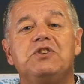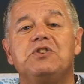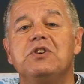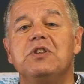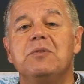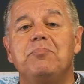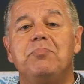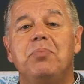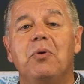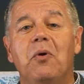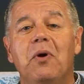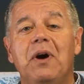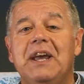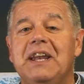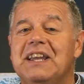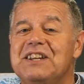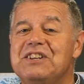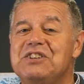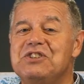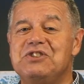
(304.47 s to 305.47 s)
to the point,
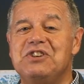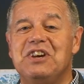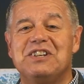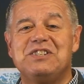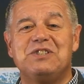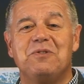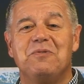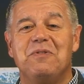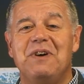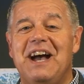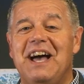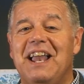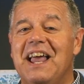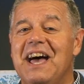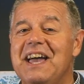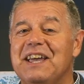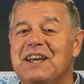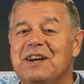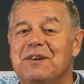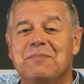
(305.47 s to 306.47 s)
just the way I
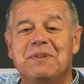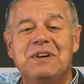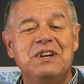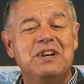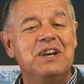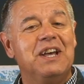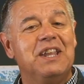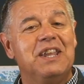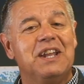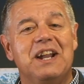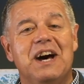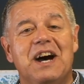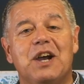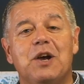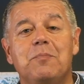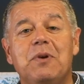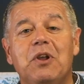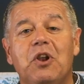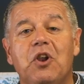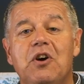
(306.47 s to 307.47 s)
like them. They're not
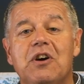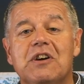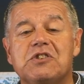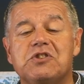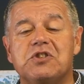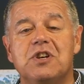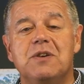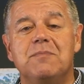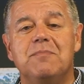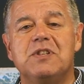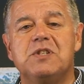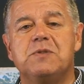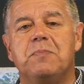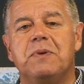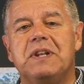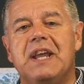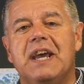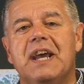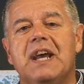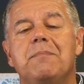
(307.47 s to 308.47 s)
going to be long sermons,
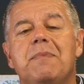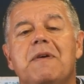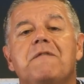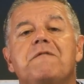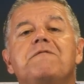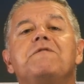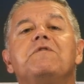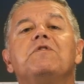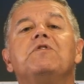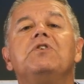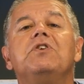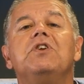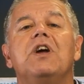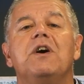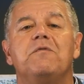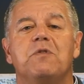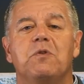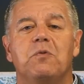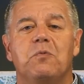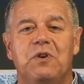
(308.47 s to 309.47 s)
but they're going to be full
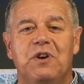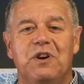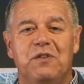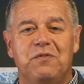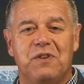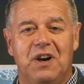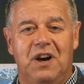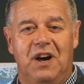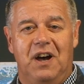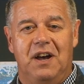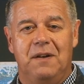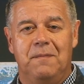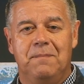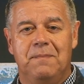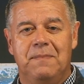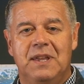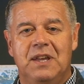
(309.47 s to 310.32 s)
of the Word of God.